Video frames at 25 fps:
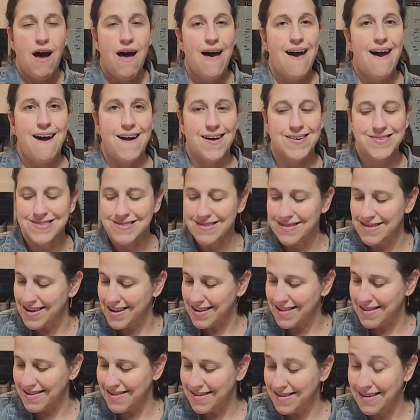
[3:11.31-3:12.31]

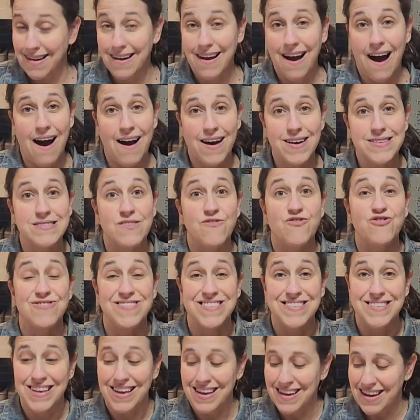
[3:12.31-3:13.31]
Excellent. Guys, if you
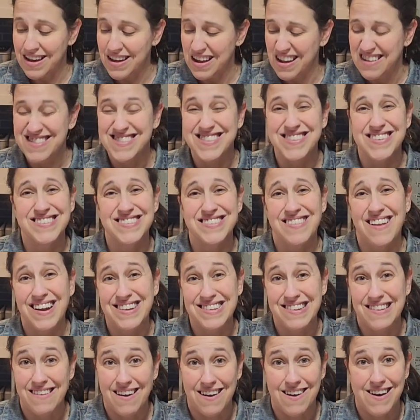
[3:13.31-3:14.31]
see it, it's
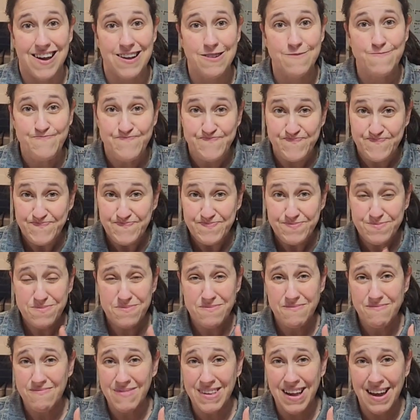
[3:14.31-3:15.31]
$6.99
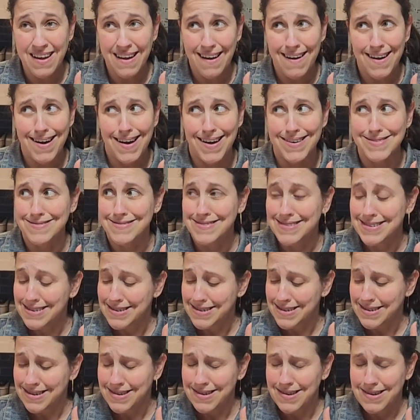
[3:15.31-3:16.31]
at
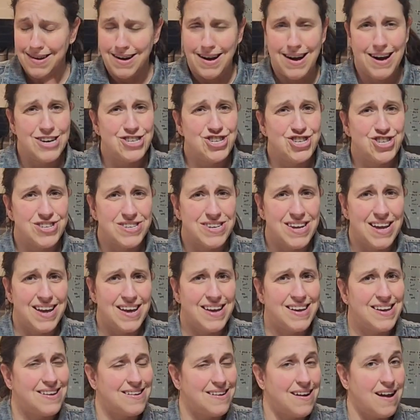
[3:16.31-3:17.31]

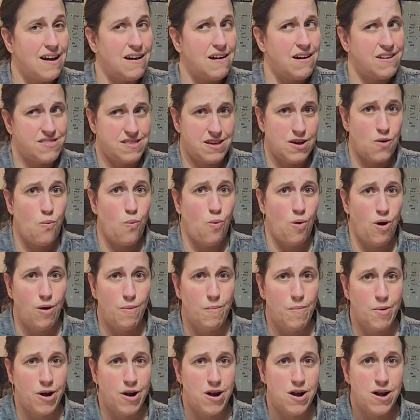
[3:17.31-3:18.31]
IGA and I think
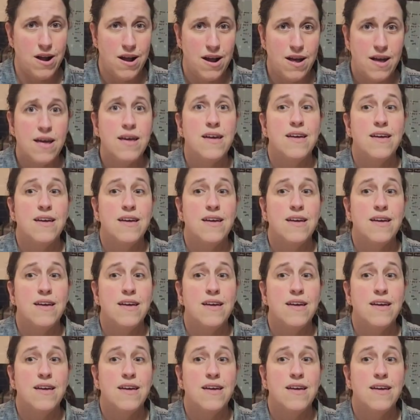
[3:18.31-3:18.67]
Walmart.